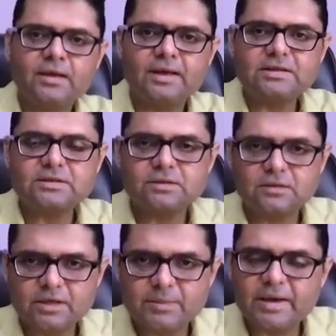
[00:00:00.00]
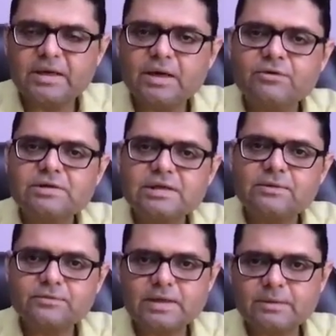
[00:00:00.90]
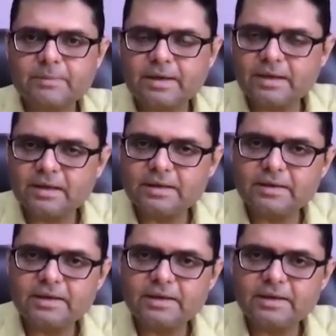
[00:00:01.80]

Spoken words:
Let's remind ourselves that Mendelian